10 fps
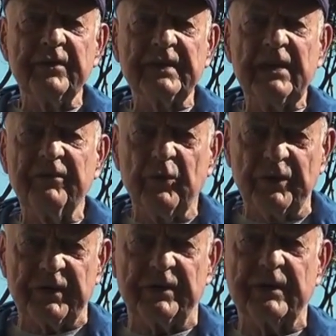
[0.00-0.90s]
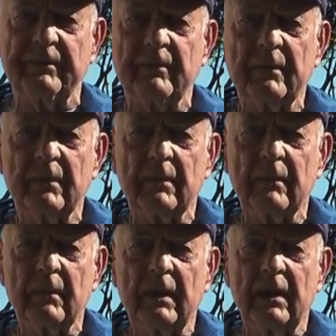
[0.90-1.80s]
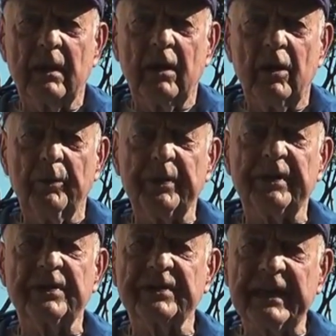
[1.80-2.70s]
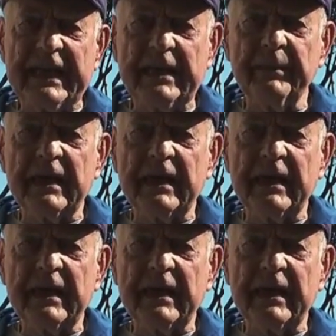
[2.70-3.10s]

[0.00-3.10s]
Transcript: same forces. But the same